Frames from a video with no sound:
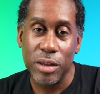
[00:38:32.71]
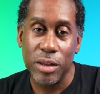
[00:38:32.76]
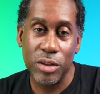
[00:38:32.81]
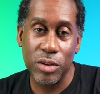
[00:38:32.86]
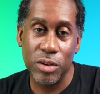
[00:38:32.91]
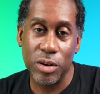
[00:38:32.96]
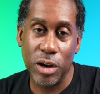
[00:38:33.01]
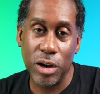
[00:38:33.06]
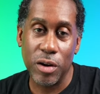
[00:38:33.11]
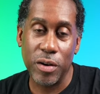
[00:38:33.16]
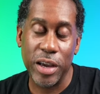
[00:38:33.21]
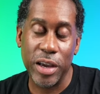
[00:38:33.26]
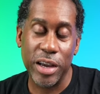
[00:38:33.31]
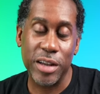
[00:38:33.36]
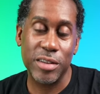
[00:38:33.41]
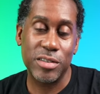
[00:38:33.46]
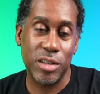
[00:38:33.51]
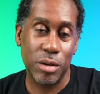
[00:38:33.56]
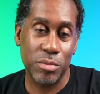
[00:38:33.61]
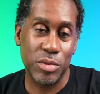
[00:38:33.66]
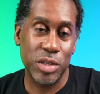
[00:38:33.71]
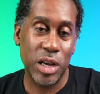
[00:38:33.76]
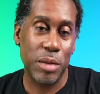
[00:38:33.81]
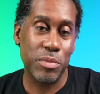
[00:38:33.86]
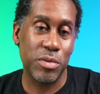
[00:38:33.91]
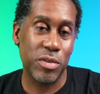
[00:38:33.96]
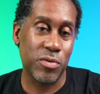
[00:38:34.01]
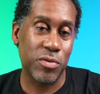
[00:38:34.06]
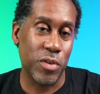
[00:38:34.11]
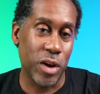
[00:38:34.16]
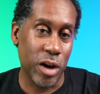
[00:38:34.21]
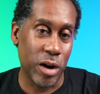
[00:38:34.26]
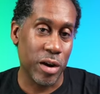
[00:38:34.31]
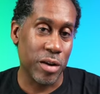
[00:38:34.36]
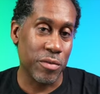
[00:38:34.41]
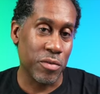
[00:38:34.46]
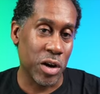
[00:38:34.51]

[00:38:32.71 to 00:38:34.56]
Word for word: you know, it sometimes it's very,